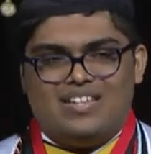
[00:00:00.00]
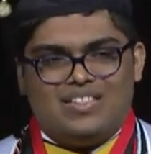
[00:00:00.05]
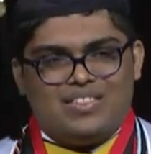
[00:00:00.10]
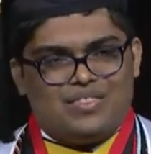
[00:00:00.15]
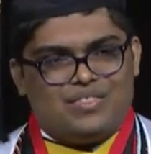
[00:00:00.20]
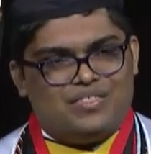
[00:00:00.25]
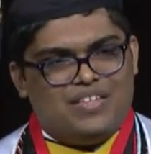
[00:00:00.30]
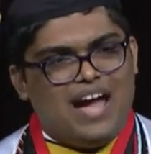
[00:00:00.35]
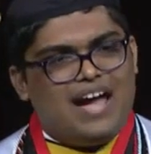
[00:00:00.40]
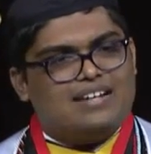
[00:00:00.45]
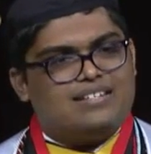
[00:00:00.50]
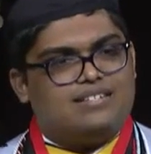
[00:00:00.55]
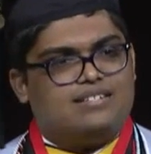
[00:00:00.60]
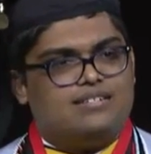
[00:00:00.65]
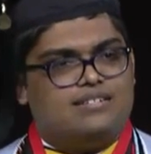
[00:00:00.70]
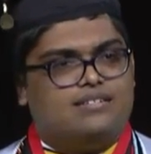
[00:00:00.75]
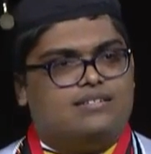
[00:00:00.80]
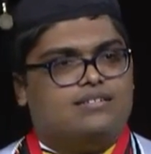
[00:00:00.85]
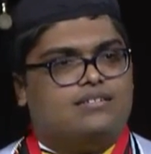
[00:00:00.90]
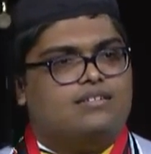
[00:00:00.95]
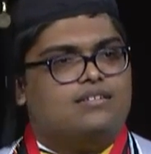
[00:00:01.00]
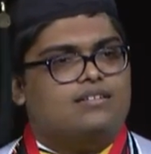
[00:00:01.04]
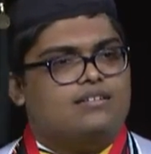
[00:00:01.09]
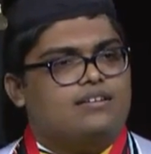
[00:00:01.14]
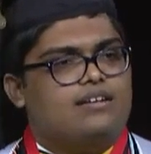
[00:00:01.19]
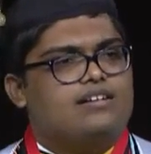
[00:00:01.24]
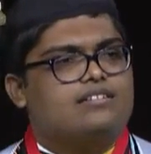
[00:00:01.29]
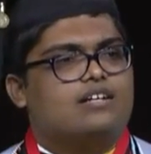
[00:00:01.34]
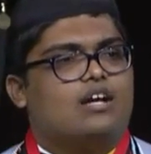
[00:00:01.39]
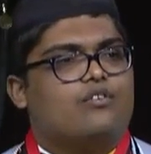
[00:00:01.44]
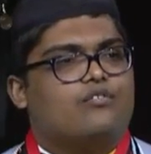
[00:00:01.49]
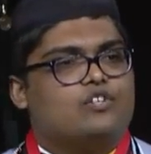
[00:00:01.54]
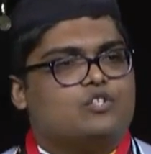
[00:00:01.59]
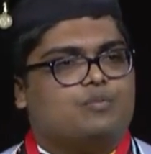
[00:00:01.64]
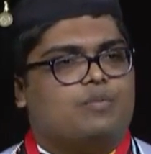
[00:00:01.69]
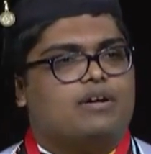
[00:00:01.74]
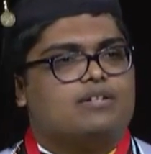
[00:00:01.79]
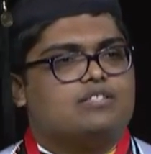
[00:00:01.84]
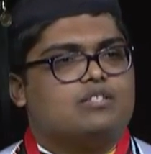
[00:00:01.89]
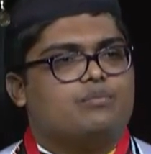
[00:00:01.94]
That is our
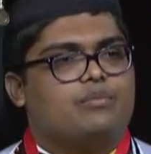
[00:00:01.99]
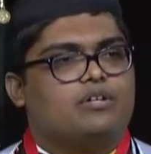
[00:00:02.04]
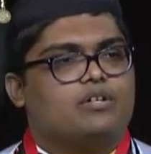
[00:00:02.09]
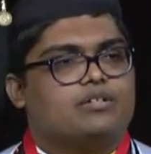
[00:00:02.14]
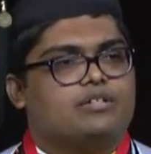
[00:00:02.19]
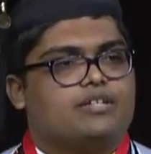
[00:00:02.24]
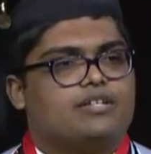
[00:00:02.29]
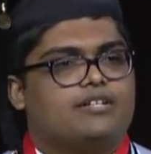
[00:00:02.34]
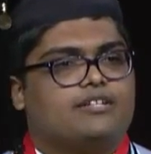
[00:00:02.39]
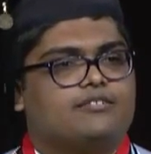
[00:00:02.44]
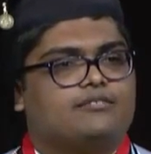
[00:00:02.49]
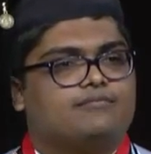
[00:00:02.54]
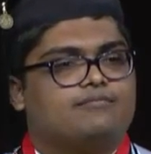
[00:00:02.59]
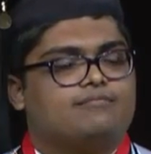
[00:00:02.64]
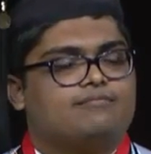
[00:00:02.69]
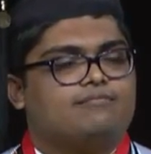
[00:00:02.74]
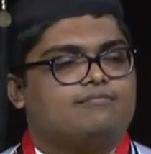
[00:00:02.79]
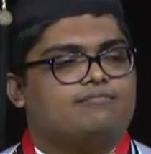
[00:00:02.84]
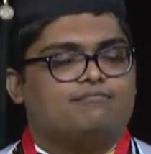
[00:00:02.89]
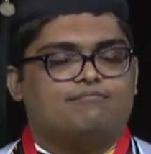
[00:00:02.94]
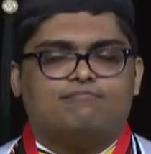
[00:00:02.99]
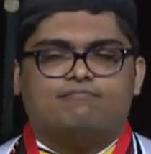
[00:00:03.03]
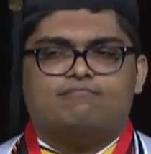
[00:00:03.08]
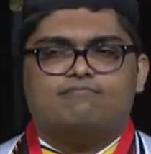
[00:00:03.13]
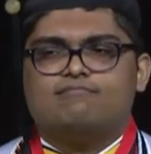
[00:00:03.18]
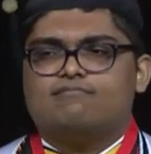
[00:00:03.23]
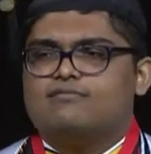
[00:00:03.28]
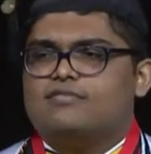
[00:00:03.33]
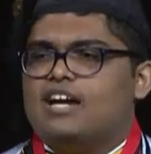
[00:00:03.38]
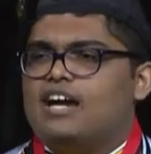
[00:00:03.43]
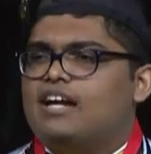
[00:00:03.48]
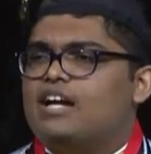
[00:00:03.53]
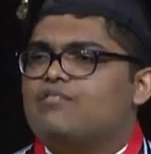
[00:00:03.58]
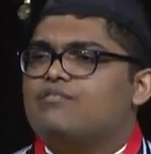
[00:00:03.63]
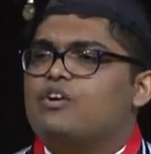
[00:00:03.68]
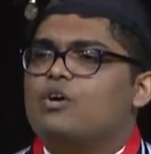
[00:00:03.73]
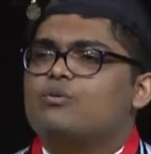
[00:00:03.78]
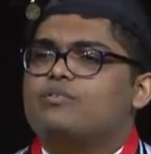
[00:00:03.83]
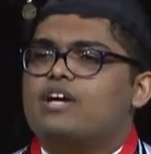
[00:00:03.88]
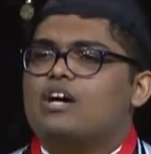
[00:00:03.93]
responsibility, and I have
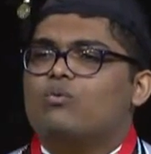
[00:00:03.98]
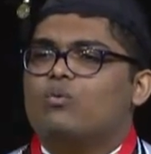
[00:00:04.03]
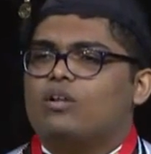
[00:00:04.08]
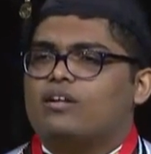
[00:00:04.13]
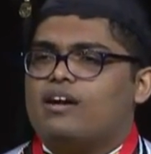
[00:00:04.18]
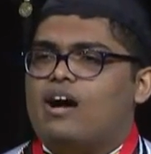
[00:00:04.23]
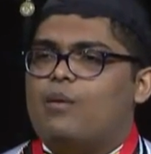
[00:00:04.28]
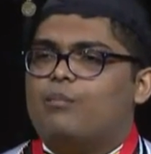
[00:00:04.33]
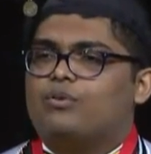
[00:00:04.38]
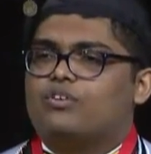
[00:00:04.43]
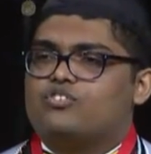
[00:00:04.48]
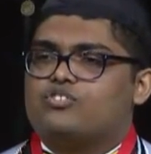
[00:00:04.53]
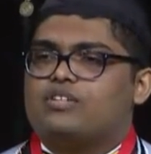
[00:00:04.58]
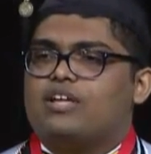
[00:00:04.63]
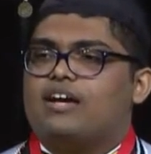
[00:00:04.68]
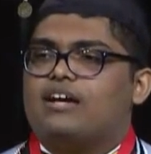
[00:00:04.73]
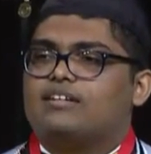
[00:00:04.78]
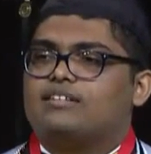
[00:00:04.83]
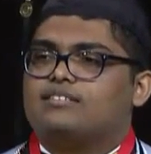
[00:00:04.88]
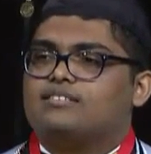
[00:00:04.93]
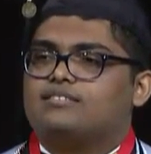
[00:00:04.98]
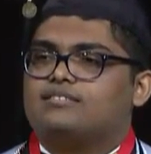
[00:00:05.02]
no doubt we'll accomplish that.